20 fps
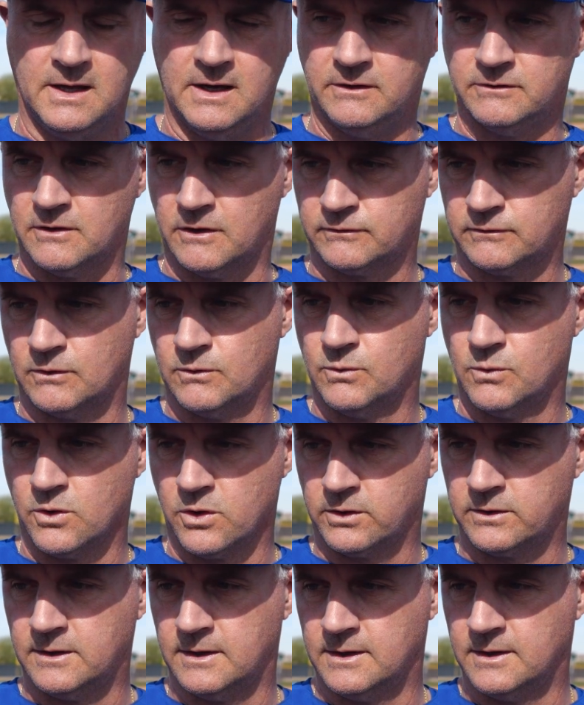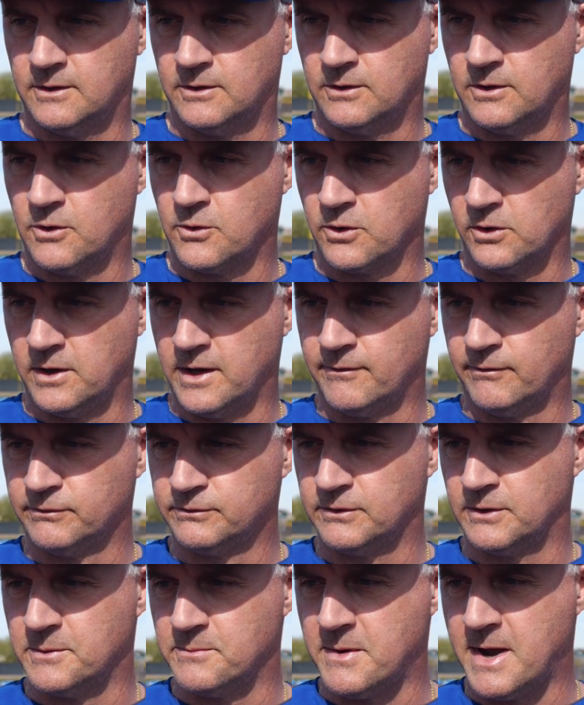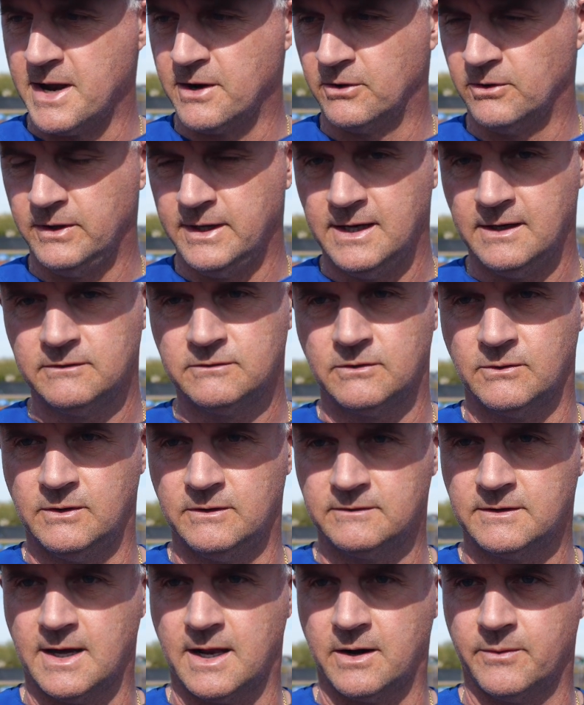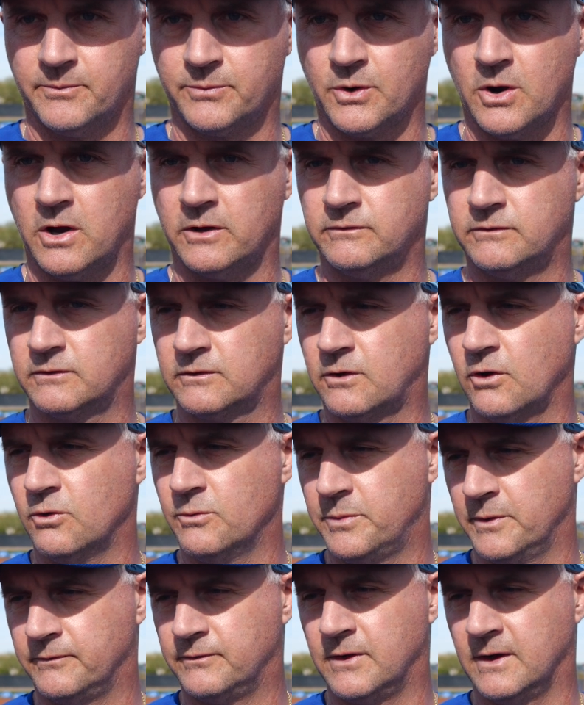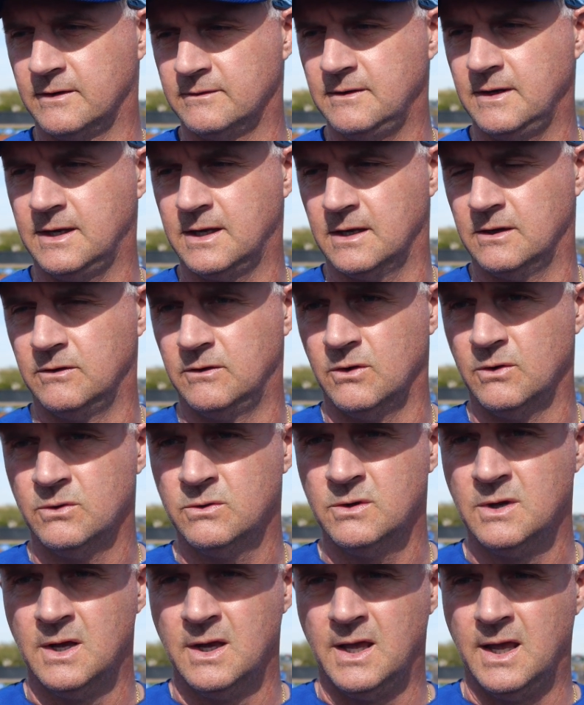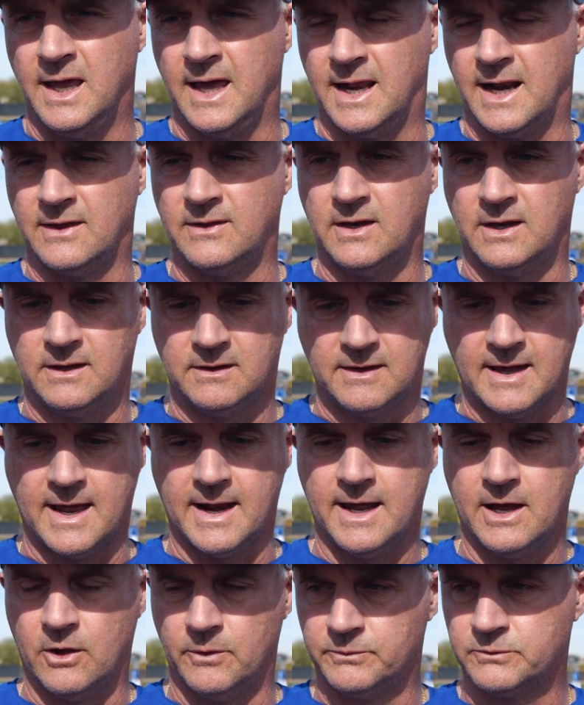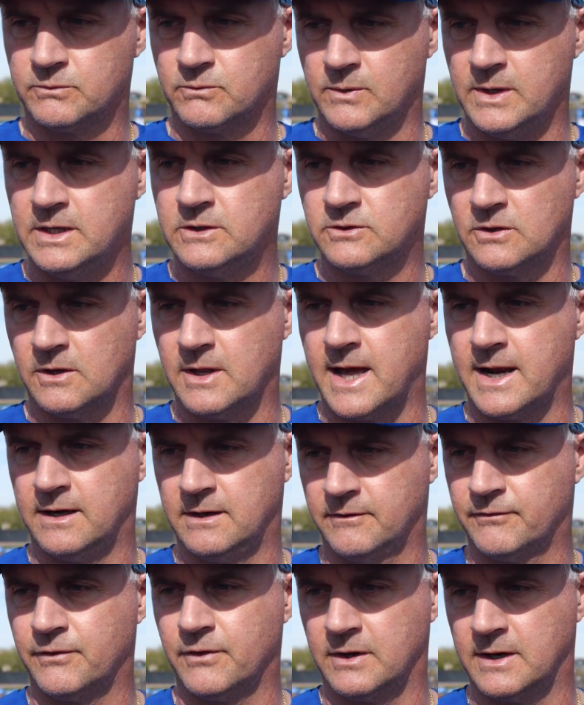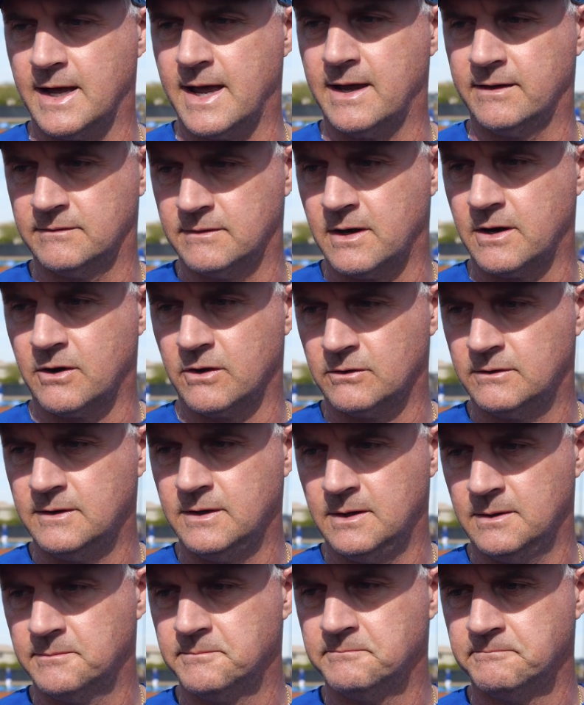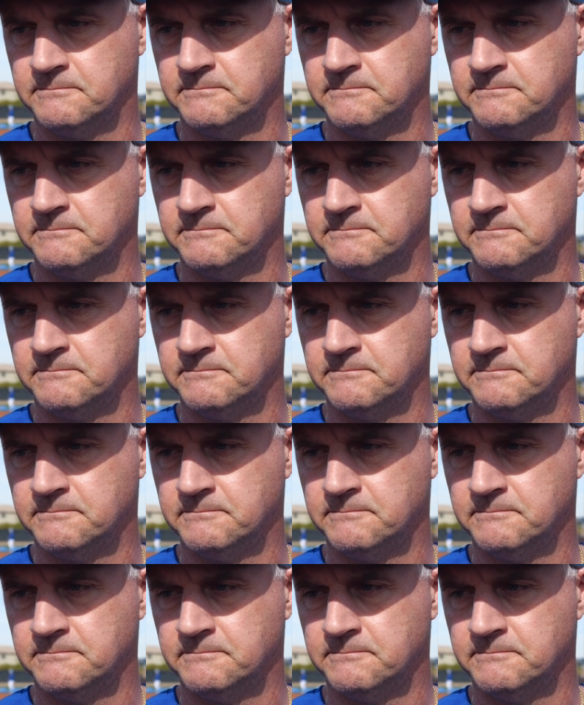He's also worked in the lower levels of the minor leagues, so he's got a broad scope of things he can do. And I think that helps reach a lot of different guys on our team.